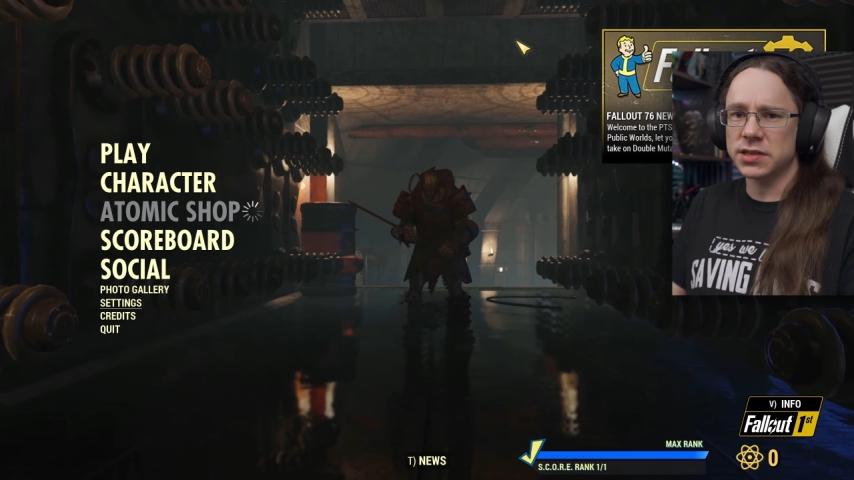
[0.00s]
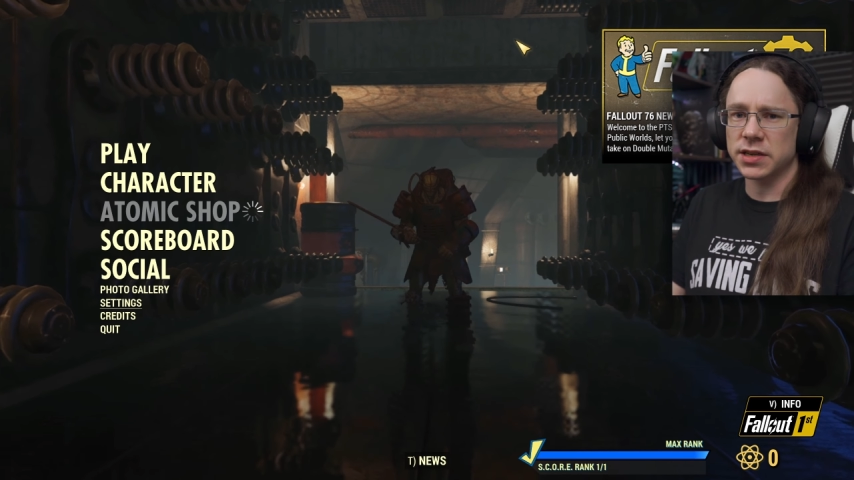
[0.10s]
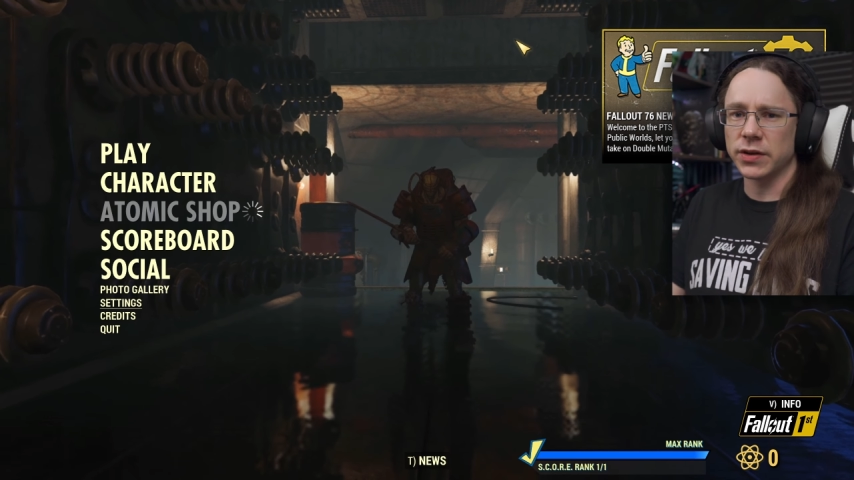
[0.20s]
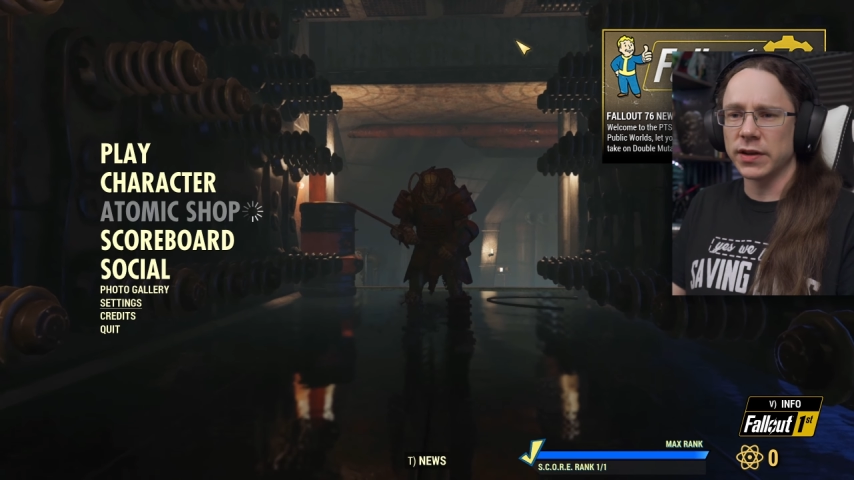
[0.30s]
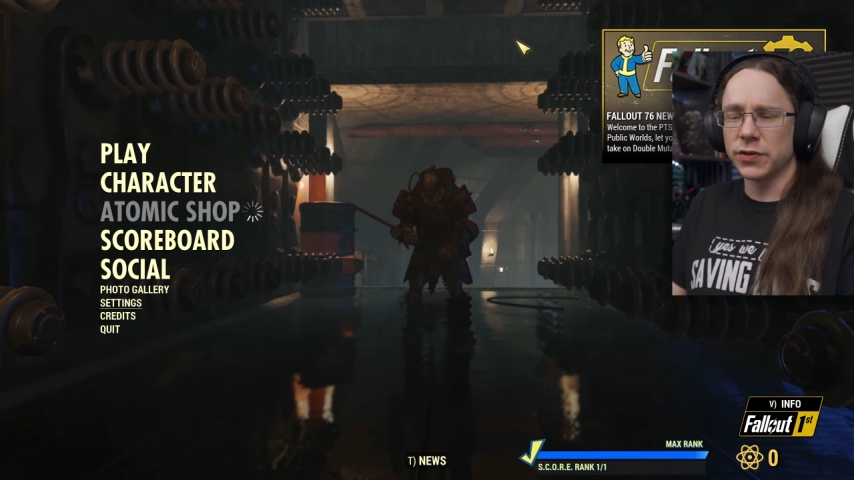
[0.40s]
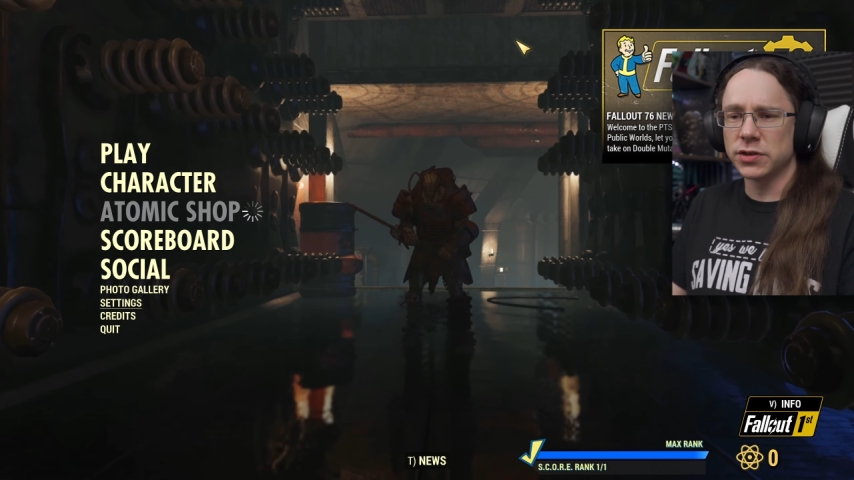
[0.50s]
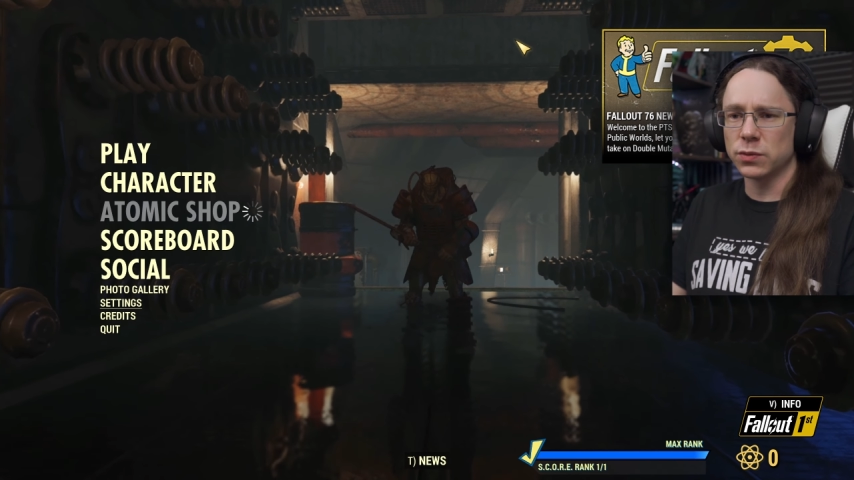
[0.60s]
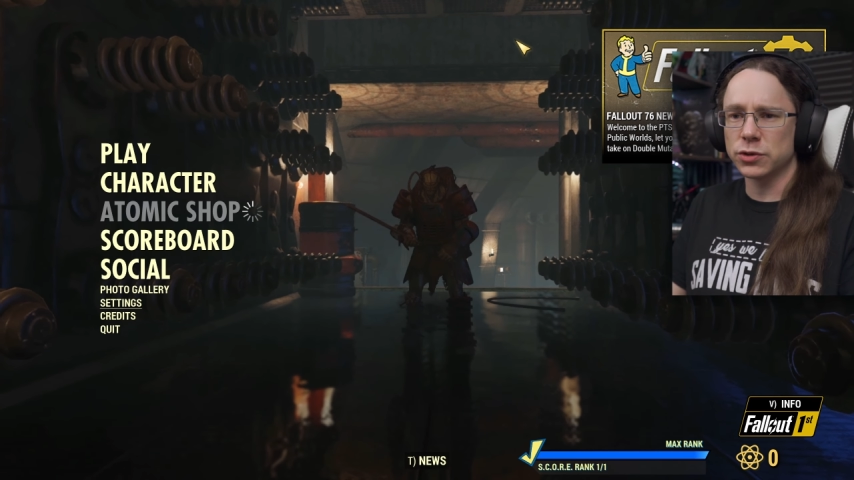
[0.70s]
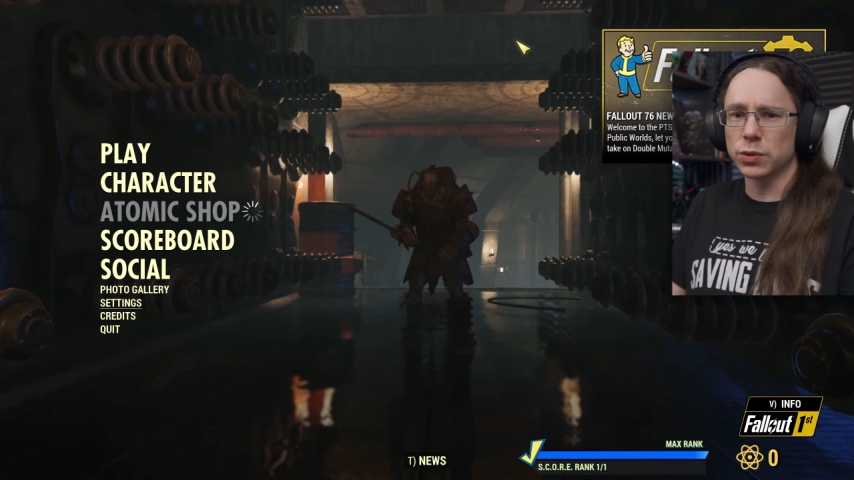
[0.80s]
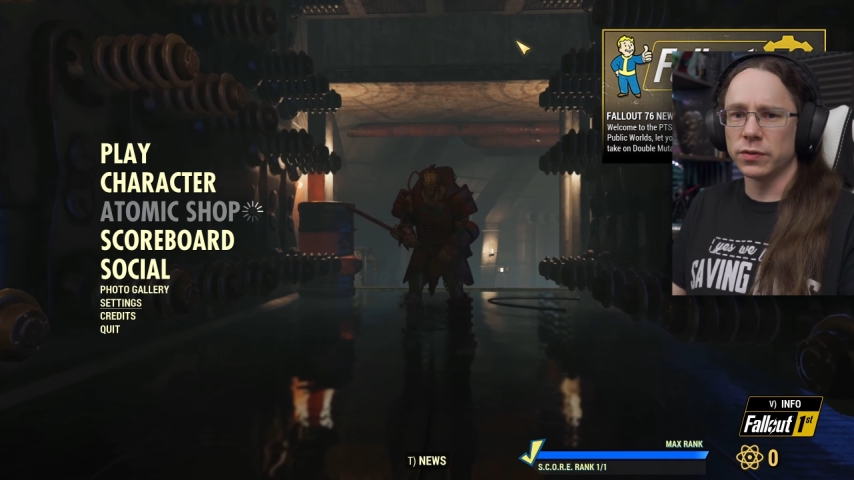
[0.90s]
So if you do
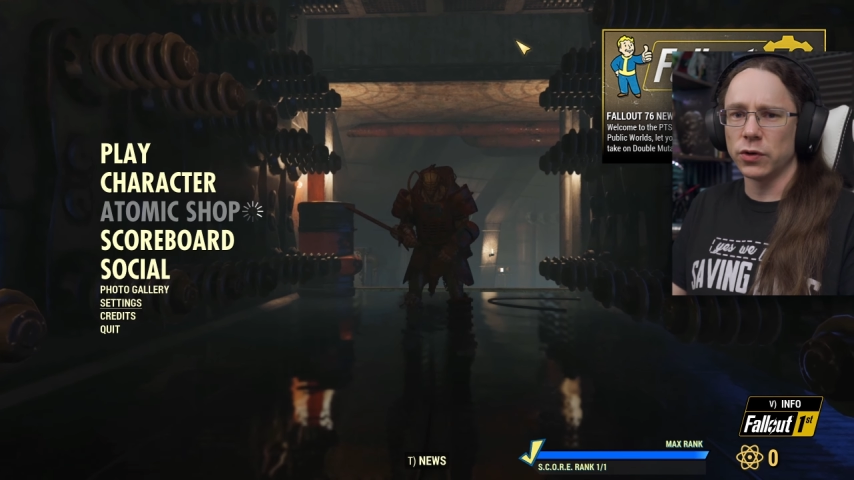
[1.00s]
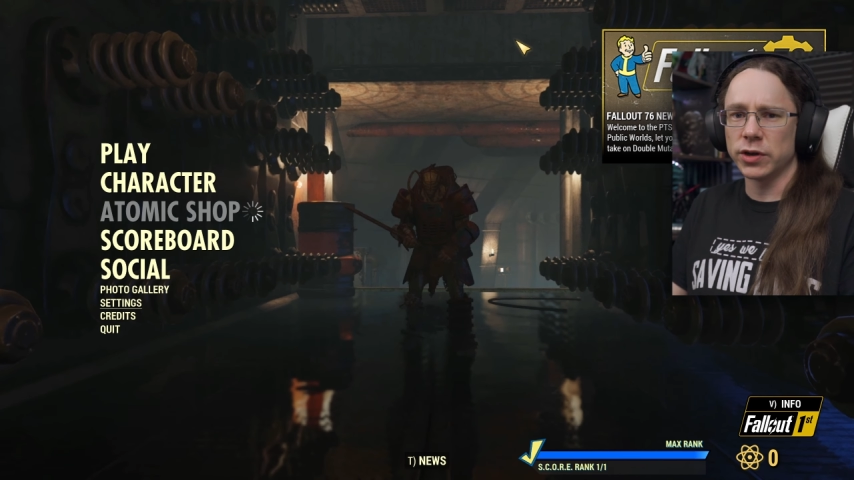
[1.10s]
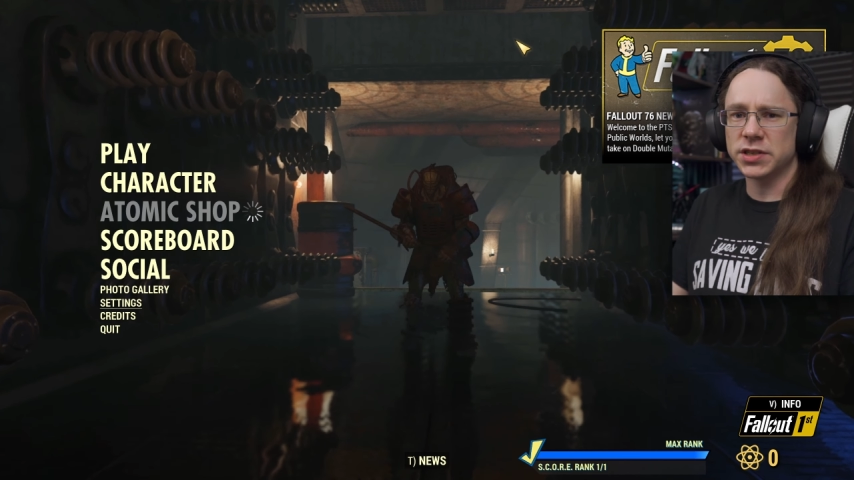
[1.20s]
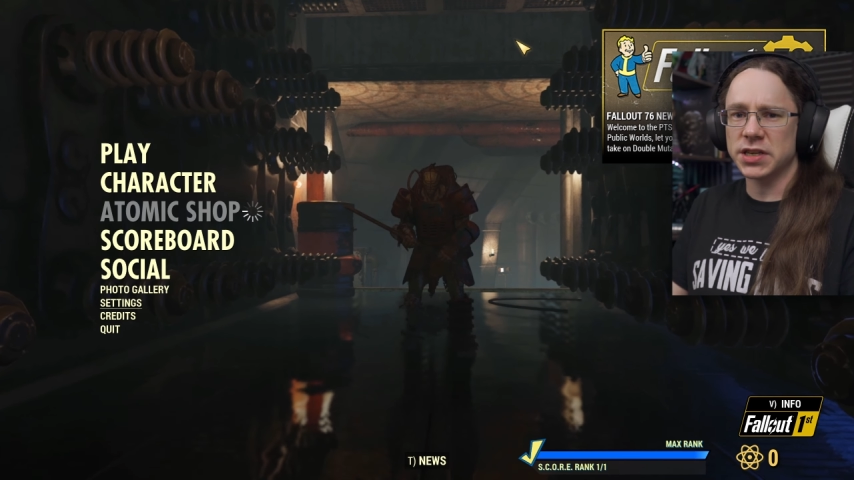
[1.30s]
want to avoid